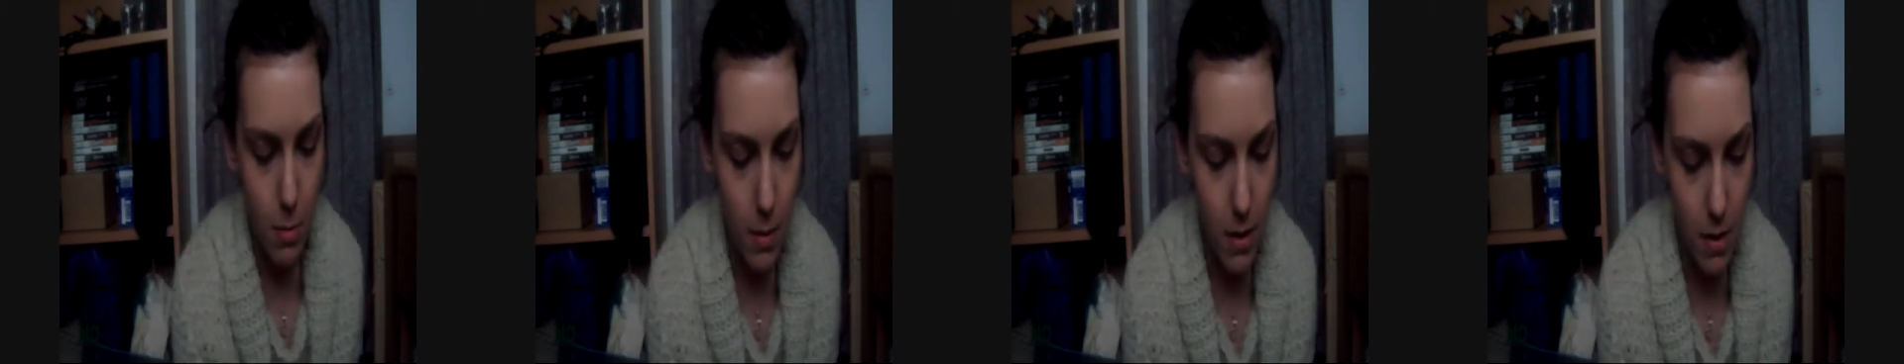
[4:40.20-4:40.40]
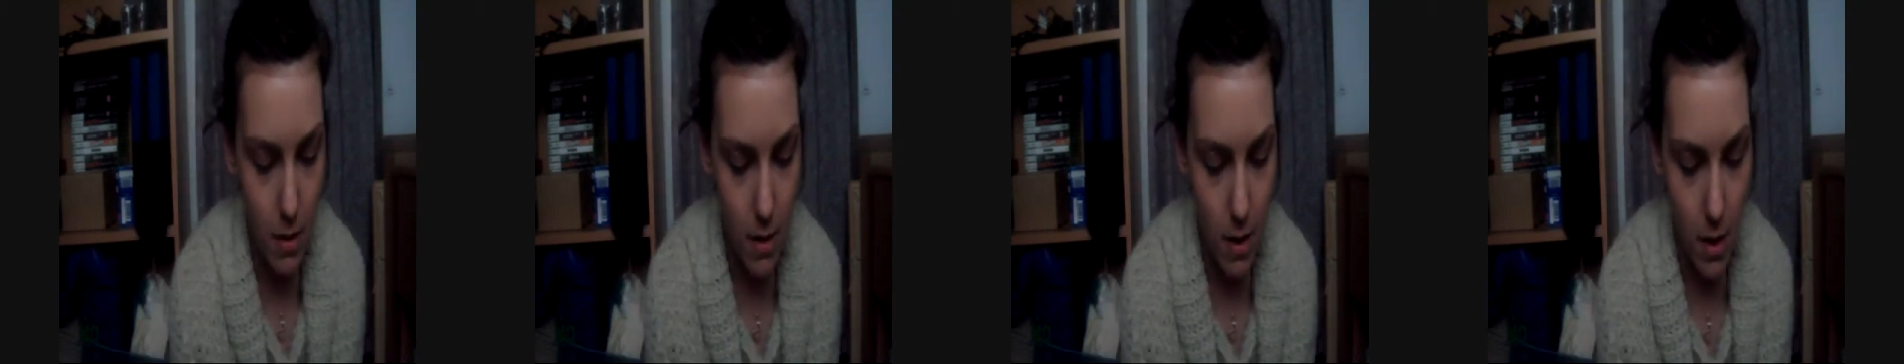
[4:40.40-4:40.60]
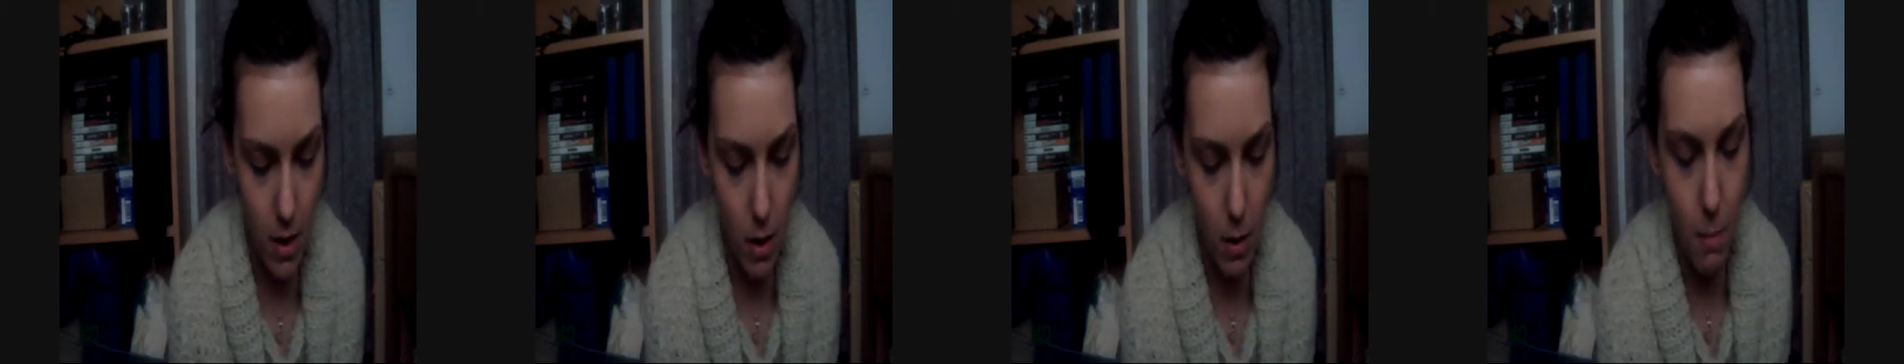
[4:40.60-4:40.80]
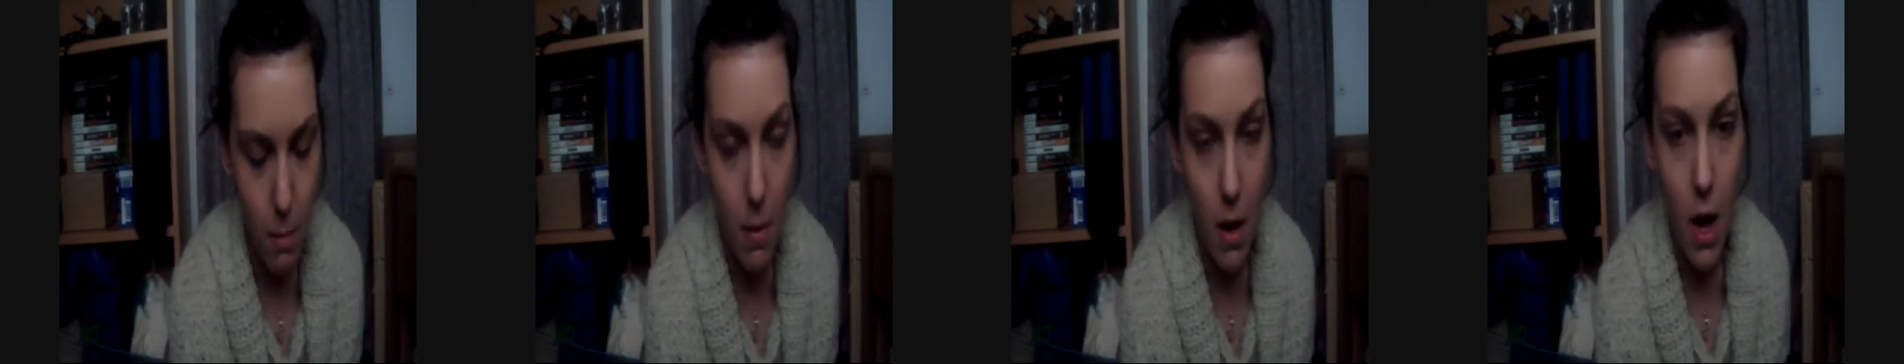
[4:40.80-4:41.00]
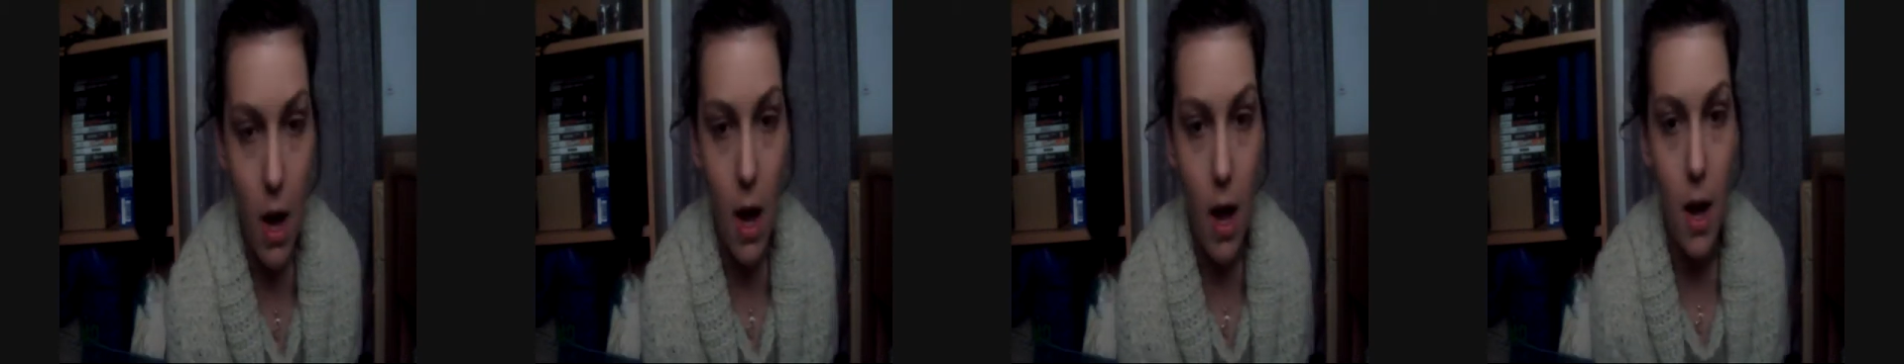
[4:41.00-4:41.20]
blob a bit of
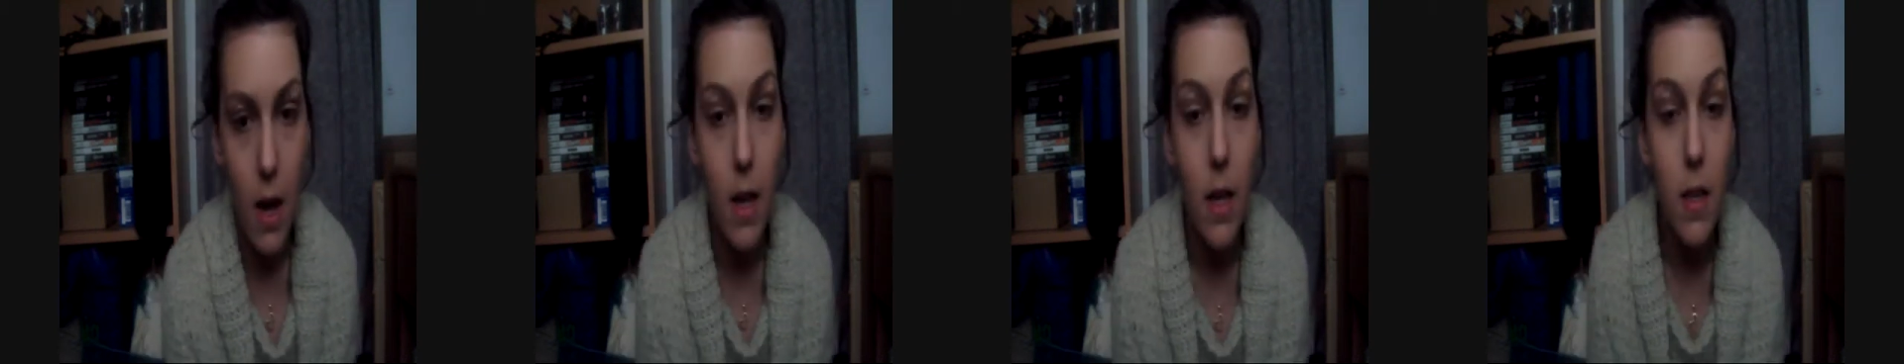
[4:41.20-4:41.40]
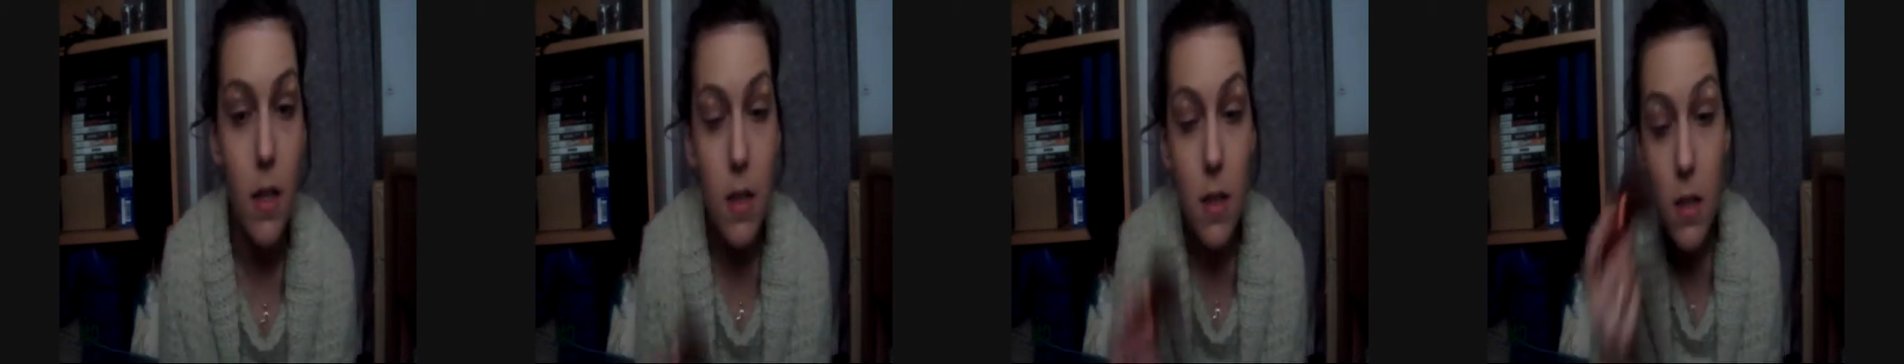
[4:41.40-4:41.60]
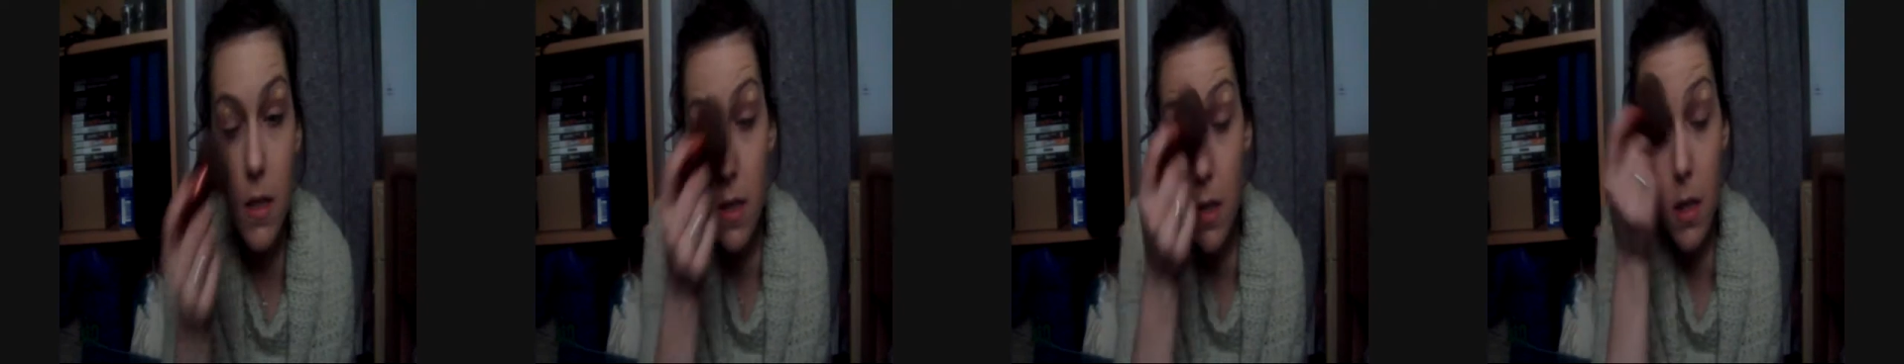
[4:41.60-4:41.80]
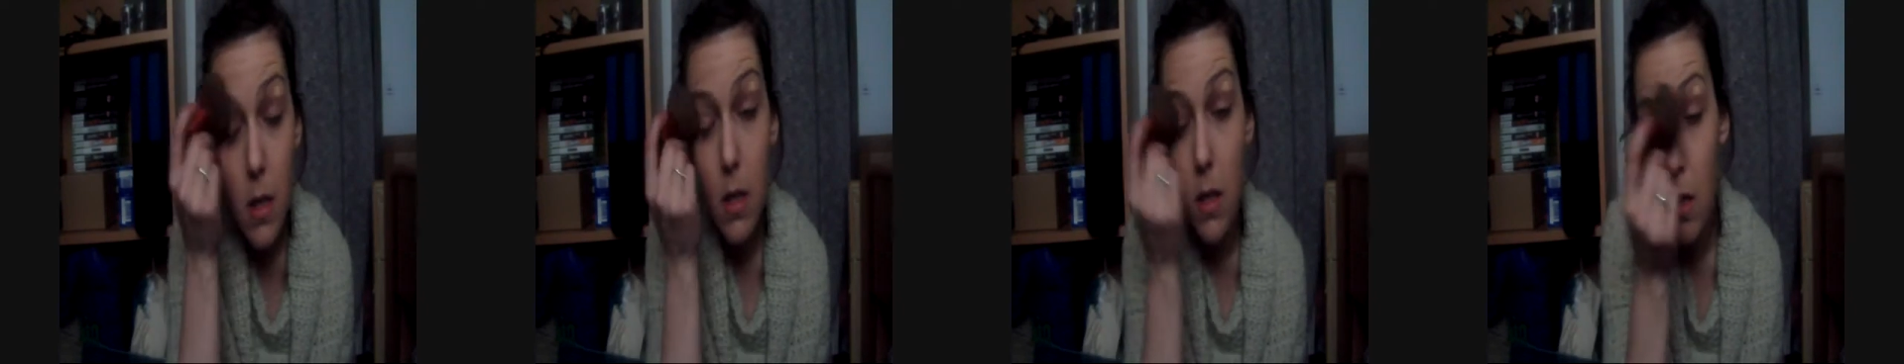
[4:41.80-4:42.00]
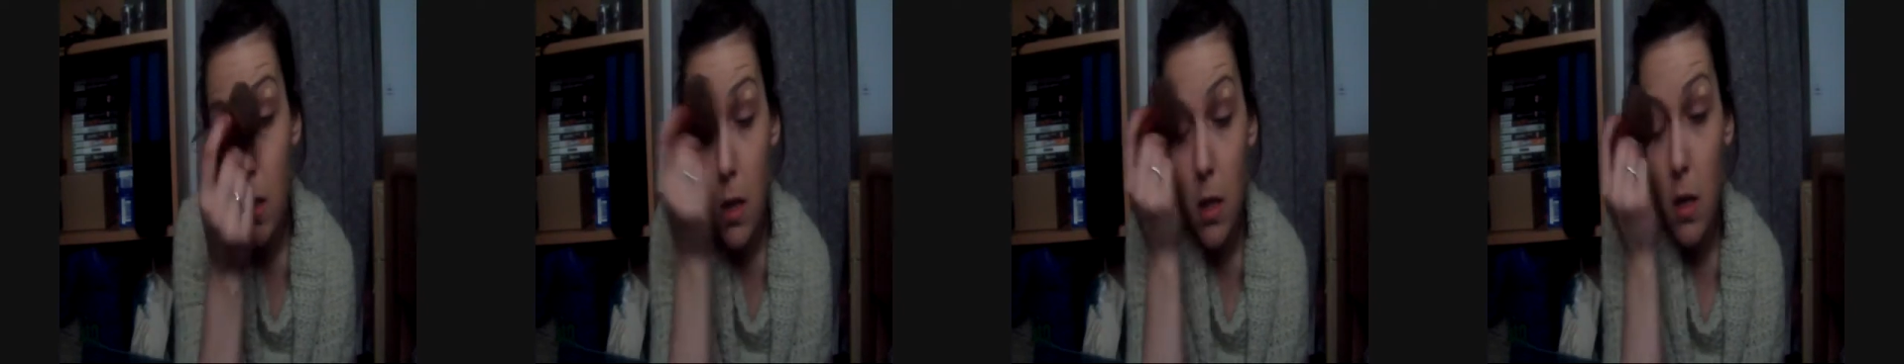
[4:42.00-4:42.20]
that on my
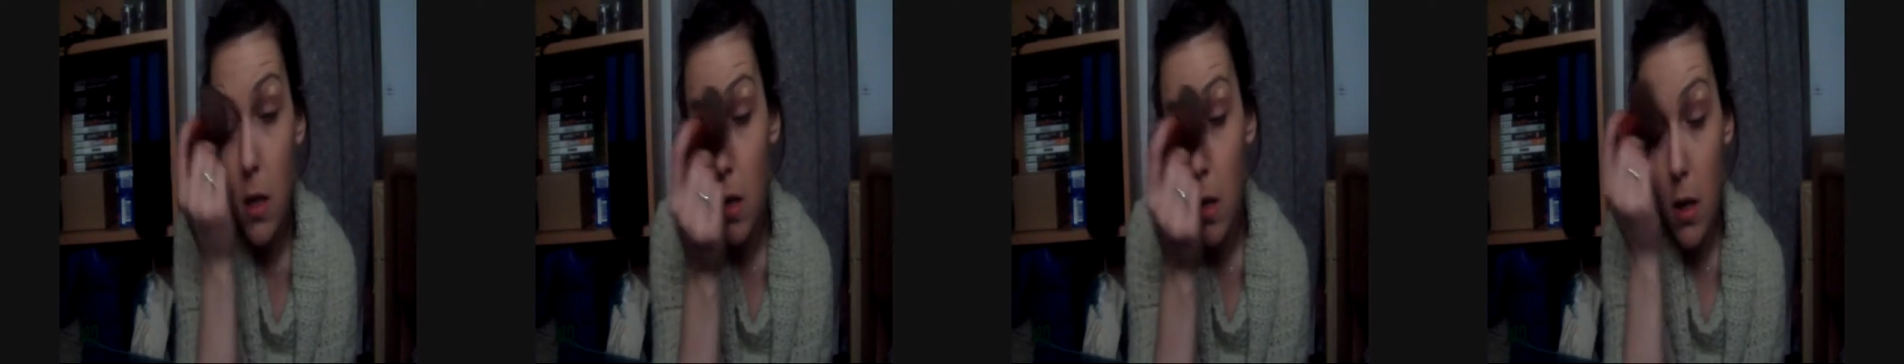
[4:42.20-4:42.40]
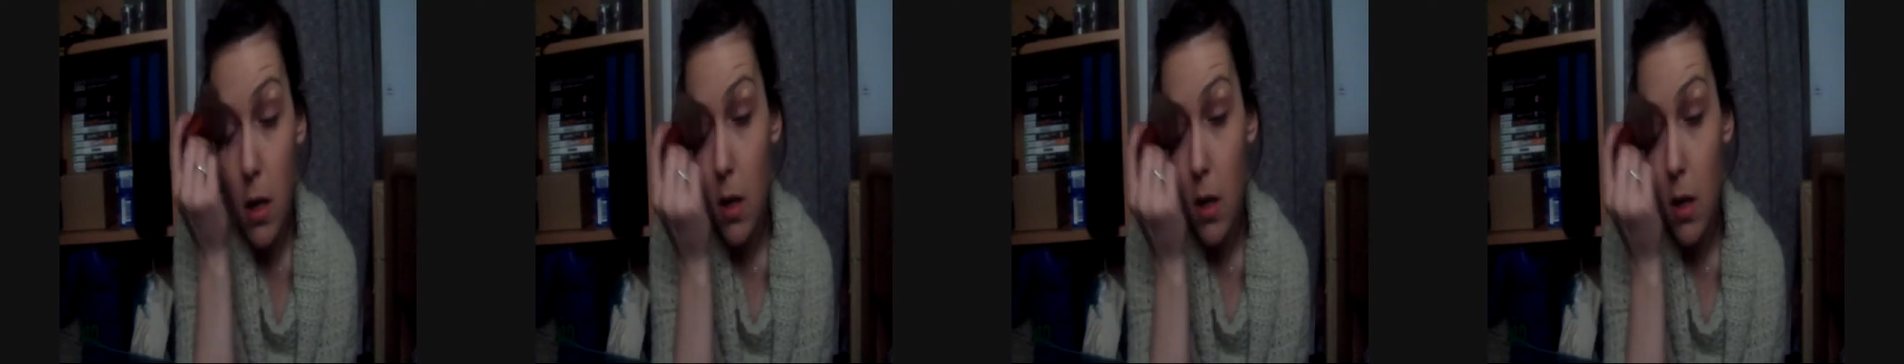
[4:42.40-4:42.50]
eyelids.